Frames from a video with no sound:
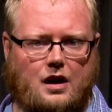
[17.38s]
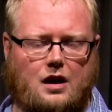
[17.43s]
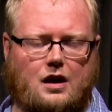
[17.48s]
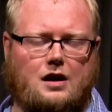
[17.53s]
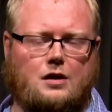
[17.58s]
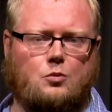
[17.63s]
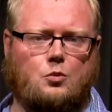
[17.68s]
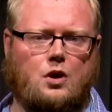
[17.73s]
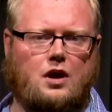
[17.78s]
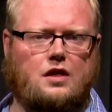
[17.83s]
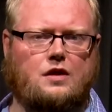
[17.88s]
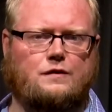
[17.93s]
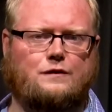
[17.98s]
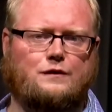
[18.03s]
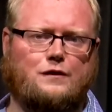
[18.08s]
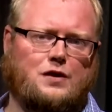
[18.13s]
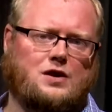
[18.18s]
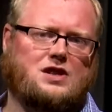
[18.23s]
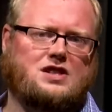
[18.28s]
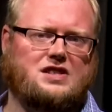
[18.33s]
One of the
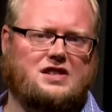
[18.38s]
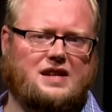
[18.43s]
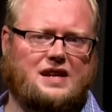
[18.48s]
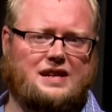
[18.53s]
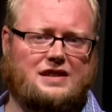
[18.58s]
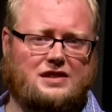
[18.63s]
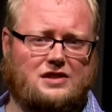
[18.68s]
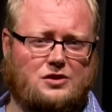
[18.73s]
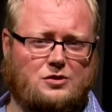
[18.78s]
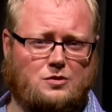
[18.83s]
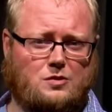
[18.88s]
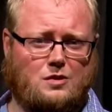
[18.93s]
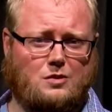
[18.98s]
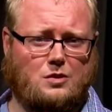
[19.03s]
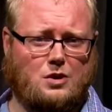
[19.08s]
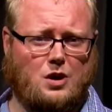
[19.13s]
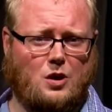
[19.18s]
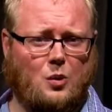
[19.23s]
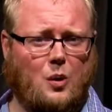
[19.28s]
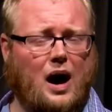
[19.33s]
first things is
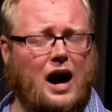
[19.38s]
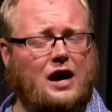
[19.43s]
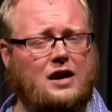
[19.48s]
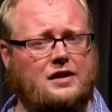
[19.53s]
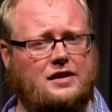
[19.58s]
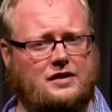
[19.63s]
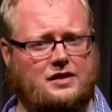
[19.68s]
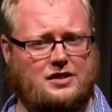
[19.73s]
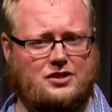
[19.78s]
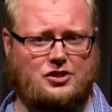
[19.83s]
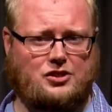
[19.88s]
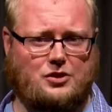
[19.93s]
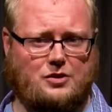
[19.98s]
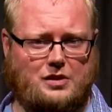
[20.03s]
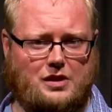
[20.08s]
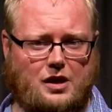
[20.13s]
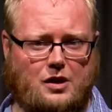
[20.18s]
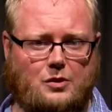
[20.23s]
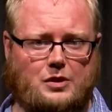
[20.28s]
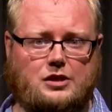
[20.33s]
required in this
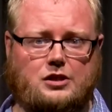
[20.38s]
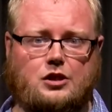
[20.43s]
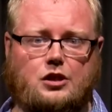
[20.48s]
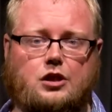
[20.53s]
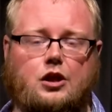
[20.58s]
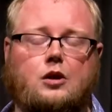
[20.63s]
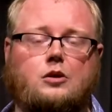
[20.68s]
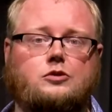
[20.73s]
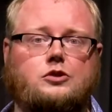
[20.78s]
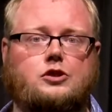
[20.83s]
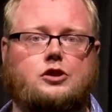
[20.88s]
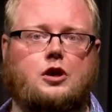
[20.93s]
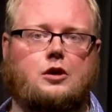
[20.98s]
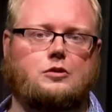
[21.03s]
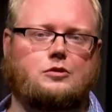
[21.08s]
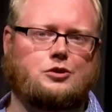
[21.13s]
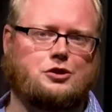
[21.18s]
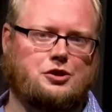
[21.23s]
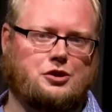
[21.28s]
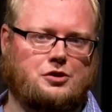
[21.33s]
studio is closed-toe
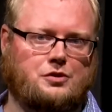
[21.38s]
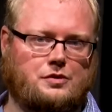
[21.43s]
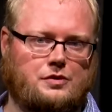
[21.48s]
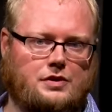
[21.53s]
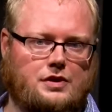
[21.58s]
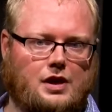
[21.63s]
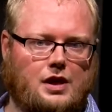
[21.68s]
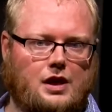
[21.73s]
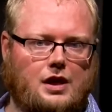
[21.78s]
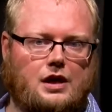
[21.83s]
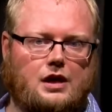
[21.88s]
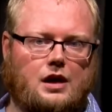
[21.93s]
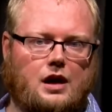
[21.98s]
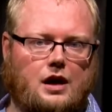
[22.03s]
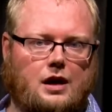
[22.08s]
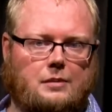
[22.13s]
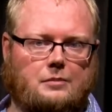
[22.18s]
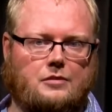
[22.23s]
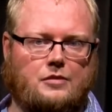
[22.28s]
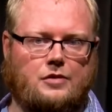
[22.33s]
shoes.
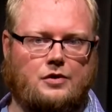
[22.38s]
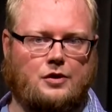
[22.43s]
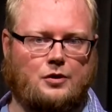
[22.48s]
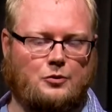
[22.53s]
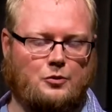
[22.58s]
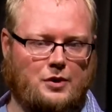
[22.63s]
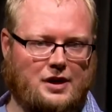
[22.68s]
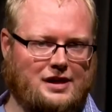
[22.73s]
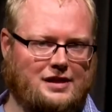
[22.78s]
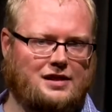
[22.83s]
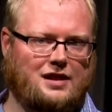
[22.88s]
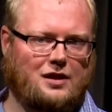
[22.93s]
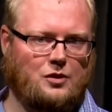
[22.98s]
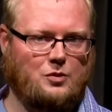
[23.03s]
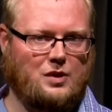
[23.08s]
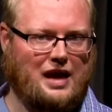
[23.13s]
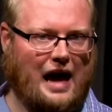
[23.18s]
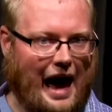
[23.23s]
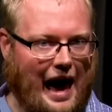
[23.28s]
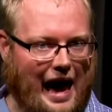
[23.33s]
The reason that we
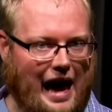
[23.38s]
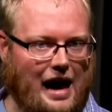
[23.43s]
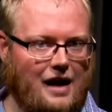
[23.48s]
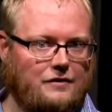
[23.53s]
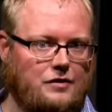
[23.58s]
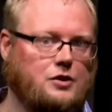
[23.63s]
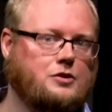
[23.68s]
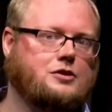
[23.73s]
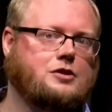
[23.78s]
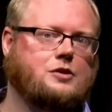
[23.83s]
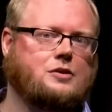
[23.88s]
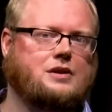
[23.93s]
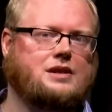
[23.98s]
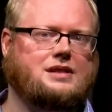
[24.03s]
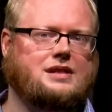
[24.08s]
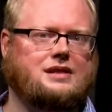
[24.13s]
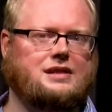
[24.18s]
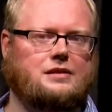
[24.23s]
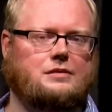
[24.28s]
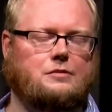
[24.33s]
have you do this
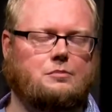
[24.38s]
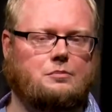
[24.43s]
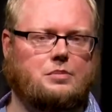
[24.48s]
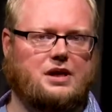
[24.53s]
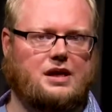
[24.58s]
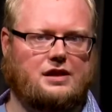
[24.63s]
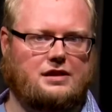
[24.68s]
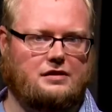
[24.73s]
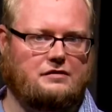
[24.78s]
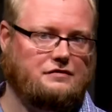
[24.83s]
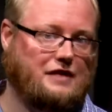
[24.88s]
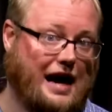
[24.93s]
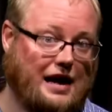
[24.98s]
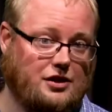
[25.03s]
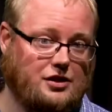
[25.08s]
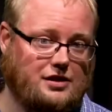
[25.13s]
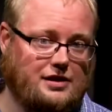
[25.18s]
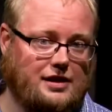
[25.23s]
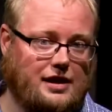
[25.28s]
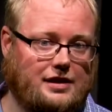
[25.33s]
isn't because of
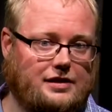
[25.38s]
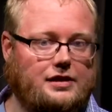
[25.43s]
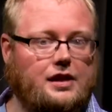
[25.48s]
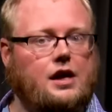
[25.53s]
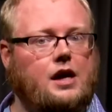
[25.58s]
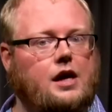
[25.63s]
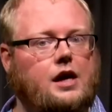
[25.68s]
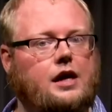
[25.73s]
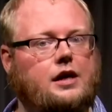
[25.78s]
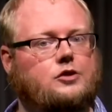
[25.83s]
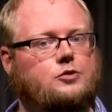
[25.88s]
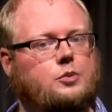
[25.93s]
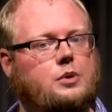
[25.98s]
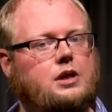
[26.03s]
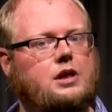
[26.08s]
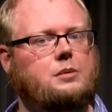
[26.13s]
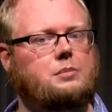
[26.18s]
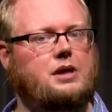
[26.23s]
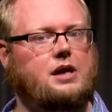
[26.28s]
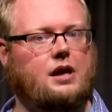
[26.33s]
fashion sense. It's really
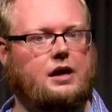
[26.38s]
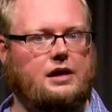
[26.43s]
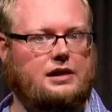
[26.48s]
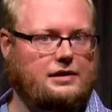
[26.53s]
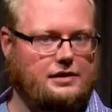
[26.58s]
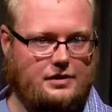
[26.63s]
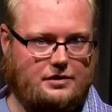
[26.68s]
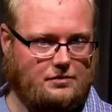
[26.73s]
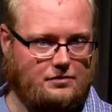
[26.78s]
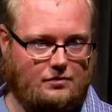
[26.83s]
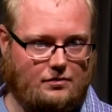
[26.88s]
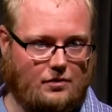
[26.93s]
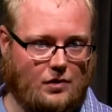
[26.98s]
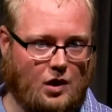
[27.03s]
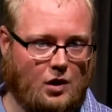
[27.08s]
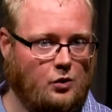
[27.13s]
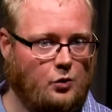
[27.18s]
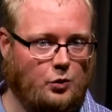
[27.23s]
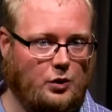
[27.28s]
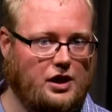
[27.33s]
because
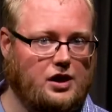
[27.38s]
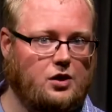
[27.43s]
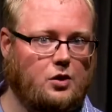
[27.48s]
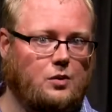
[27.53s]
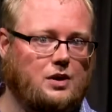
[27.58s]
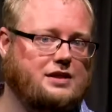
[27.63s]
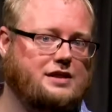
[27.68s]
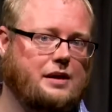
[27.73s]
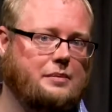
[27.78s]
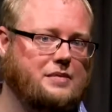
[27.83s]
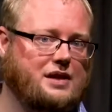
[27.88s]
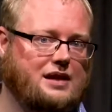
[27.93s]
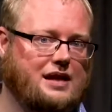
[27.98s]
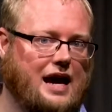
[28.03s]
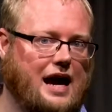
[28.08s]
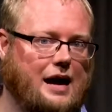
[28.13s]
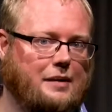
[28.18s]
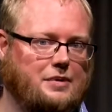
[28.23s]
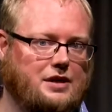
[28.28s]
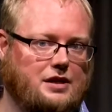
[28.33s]
we don't want something to
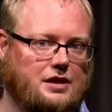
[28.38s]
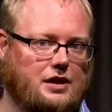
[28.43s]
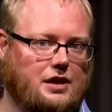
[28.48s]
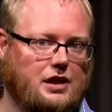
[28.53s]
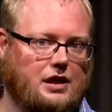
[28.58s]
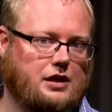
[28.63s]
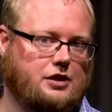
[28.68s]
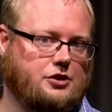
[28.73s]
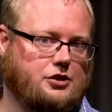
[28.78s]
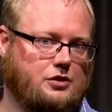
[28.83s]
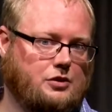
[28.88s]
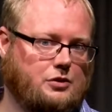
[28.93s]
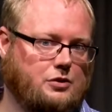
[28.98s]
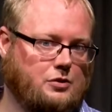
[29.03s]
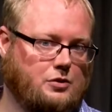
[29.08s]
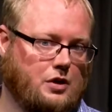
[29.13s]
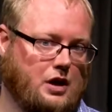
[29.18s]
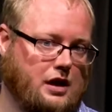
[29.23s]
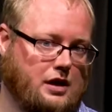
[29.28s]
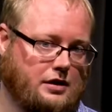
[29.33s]
happen to
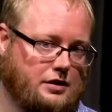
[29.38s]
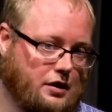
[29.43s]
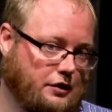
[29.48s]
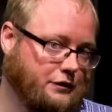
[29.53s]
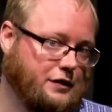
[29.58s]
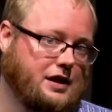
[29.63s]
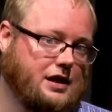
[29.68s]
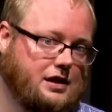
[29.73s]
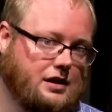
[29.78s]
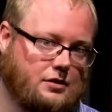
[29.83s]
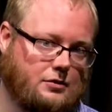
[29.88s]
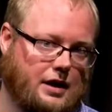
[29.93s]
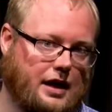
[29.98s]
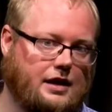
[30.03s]
your feet, right?